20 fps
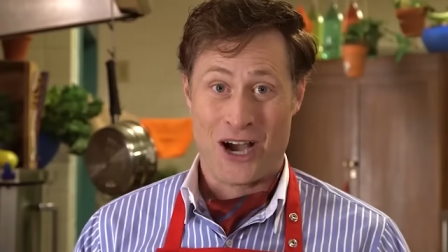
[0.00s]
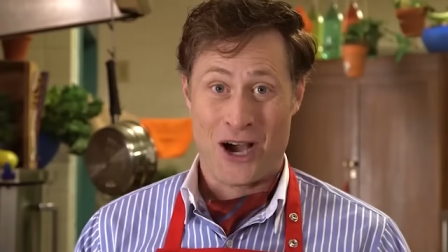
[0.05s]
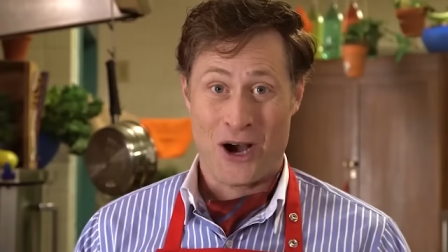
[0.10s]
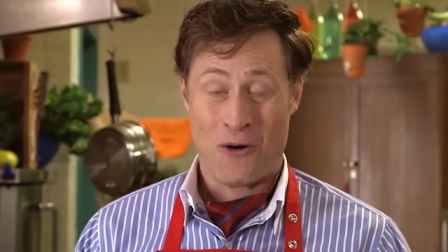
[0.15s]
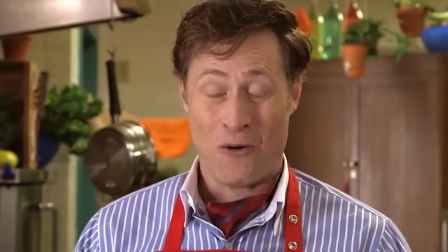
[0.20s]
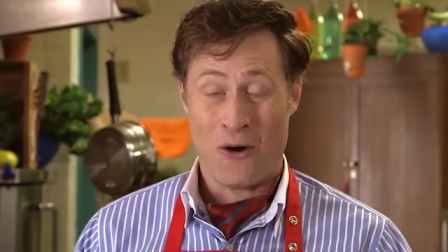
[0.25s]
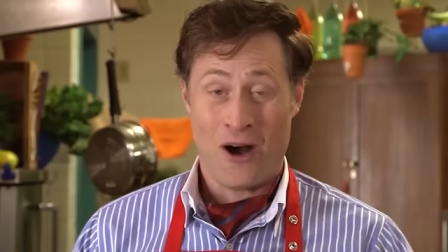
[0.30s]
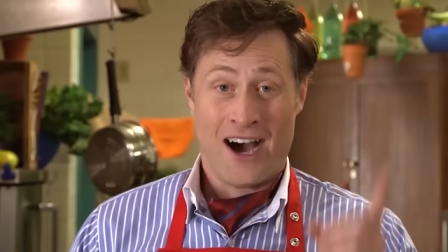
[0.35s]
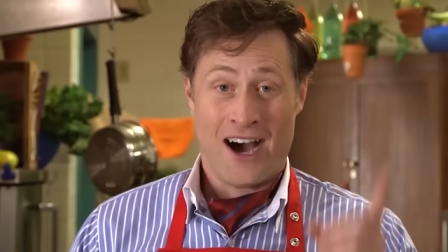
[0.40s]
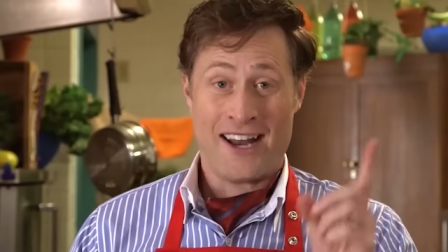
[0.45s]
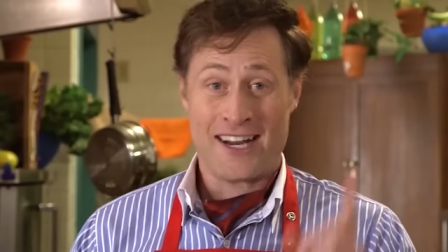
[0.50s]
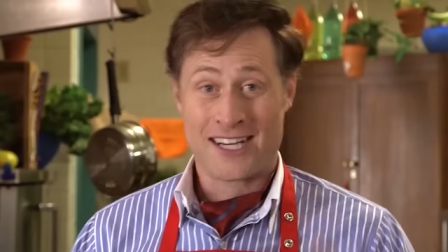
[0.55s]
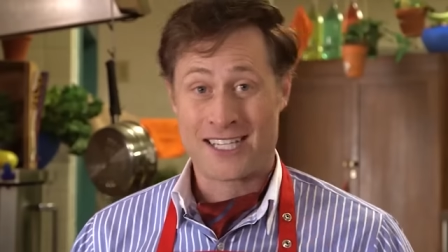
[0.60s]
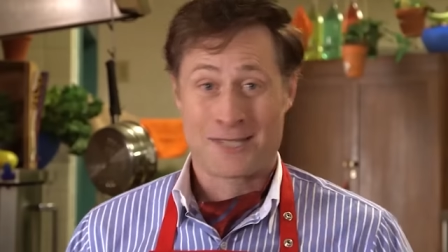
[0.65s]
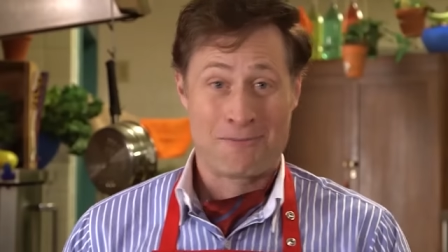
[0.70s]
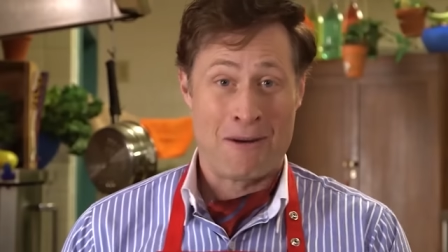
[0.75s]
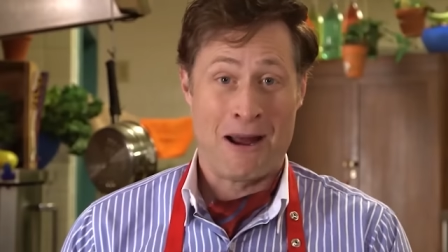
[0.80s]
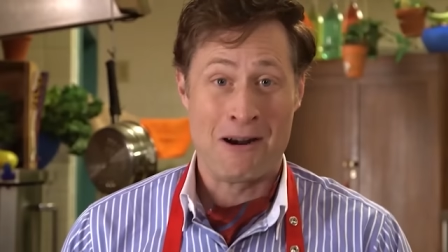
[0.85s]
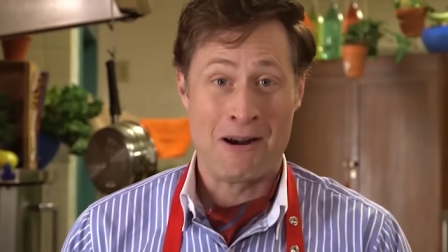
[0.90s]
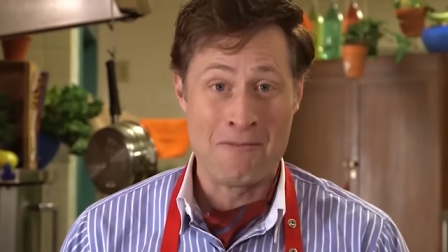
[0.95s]
go, an
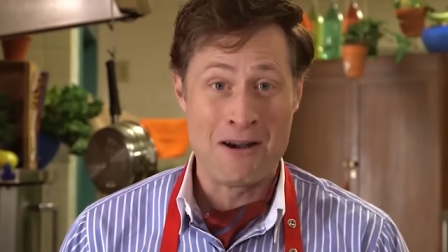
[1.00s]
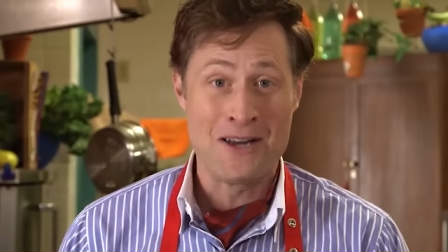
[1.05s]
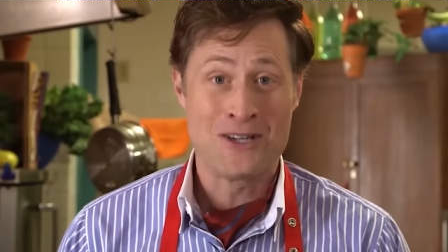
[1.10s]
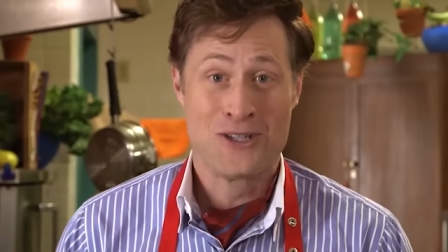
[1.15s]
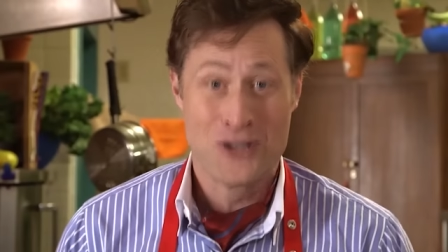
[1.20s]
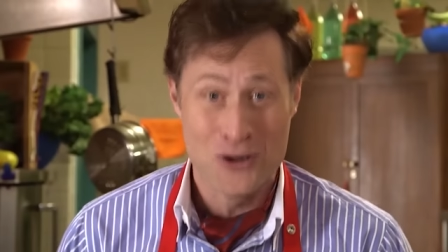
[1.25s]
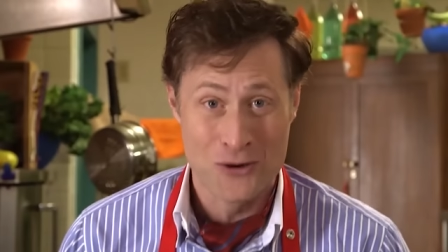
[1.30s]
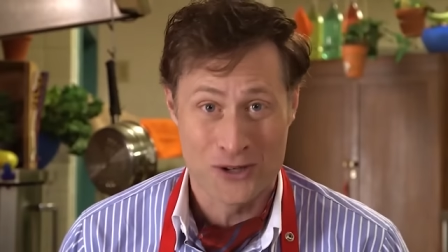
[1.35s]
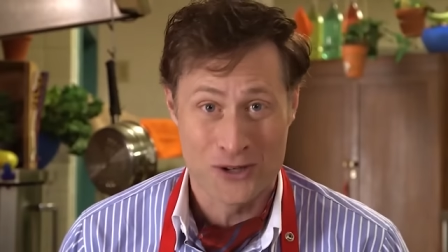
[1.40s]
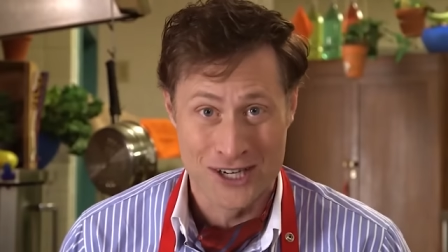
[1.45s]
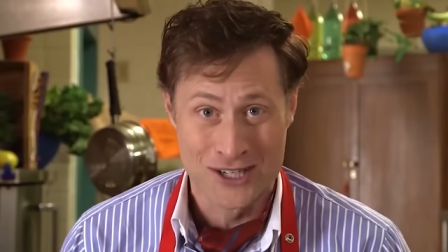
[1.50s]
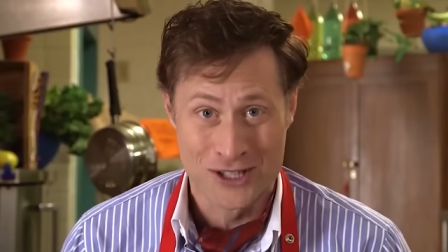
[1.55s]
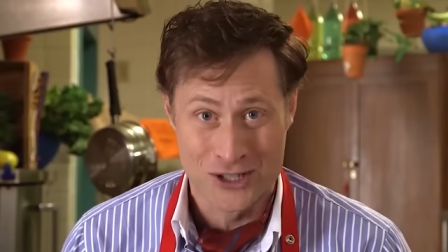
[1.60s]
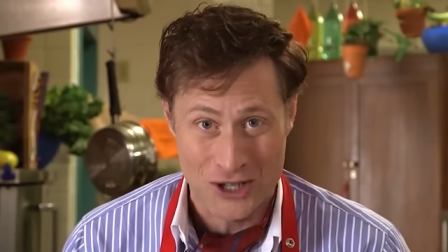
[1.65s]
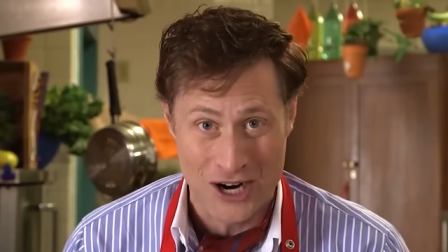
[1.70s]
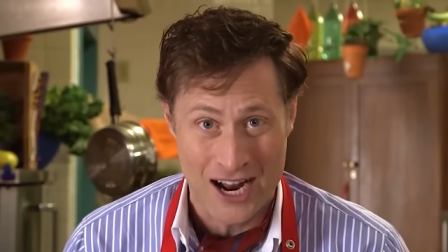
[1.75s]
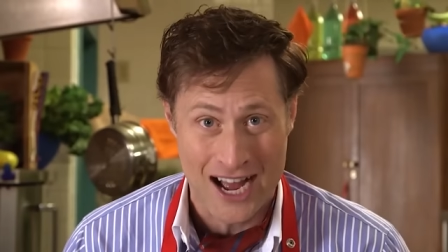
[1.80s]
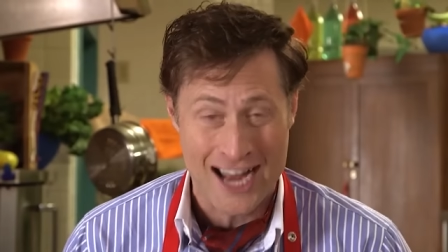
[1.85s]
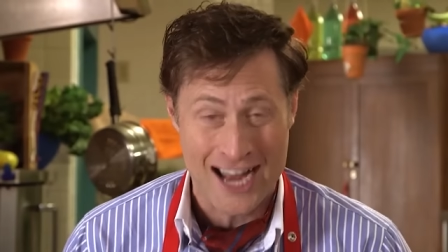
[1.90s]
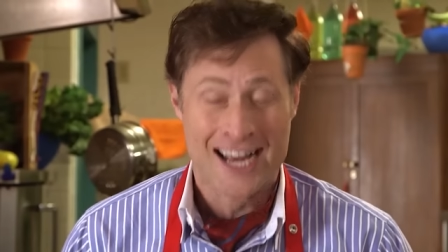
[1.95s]
experiment you can
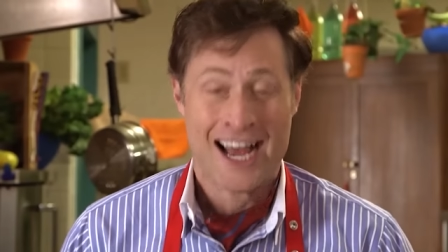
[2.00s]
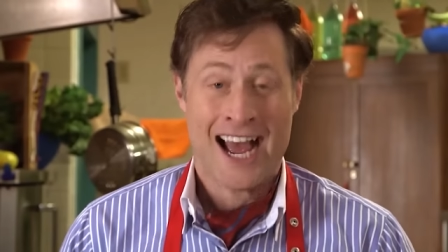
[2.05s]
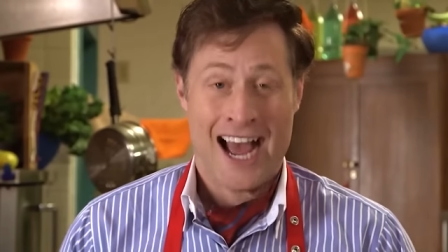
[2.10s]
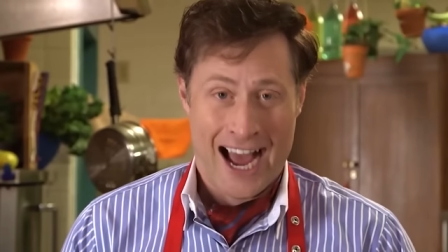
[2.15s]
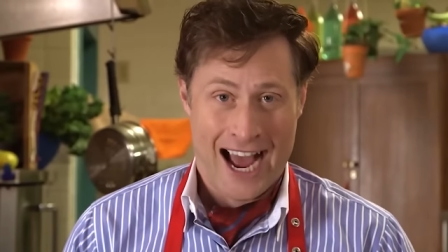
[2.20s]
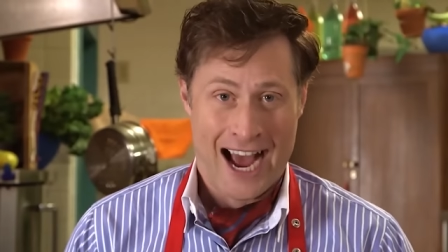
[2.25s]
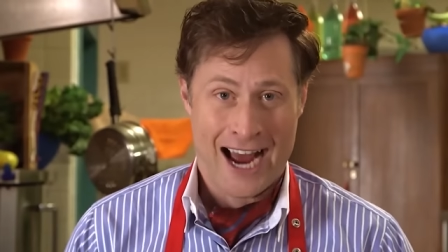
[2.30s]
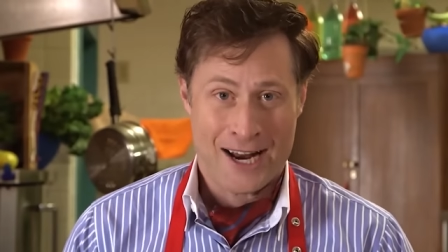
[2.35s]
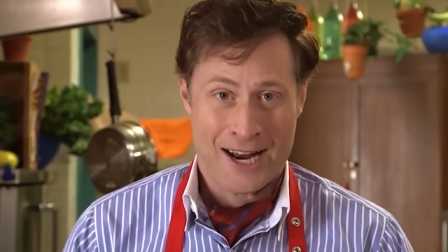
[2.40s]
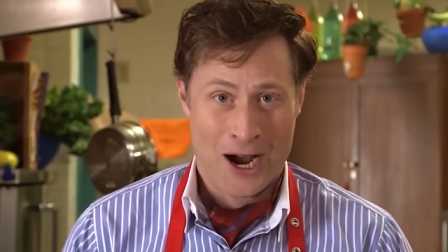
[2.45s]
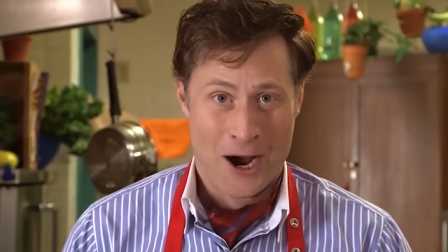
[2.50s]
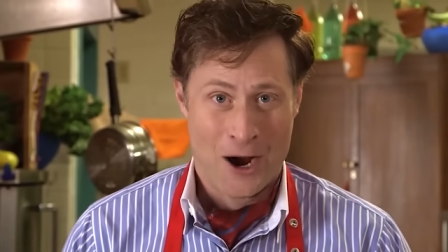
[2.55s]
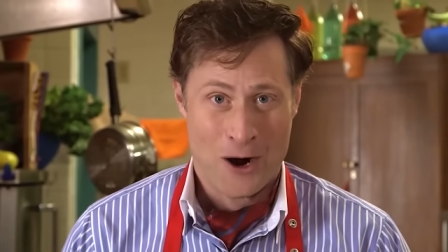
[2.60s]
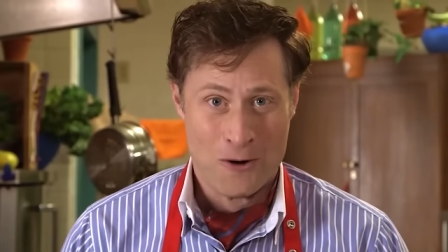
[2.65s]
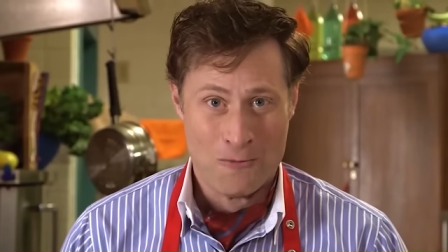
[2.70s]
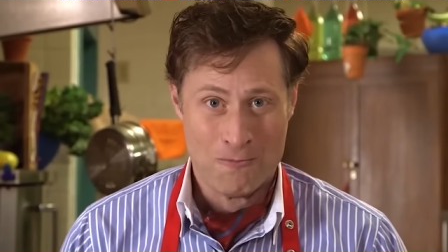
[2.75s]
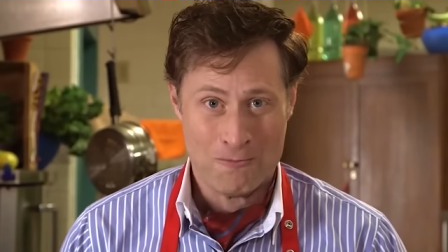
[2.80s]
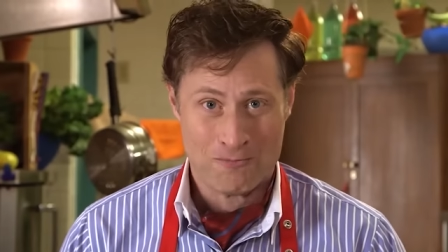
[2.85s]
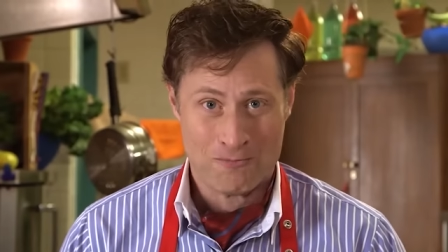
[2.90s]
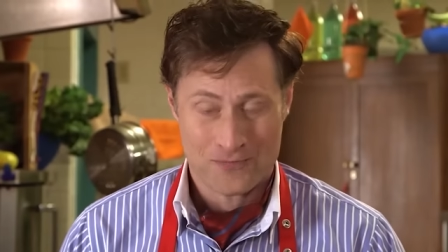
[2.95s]
try at
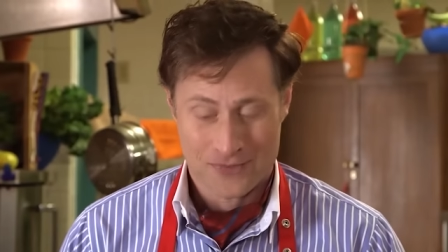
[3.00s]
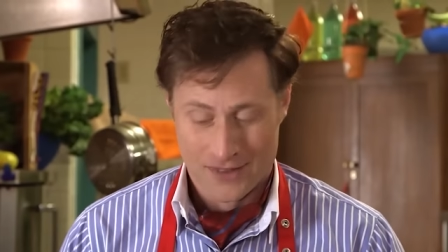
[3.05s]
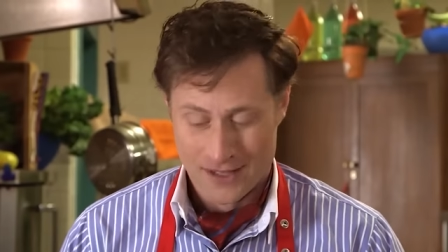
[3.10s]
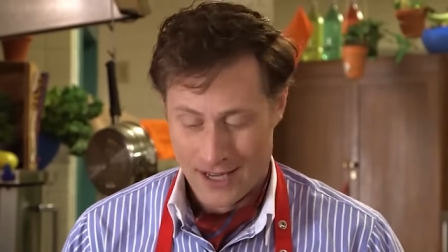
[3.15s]
home.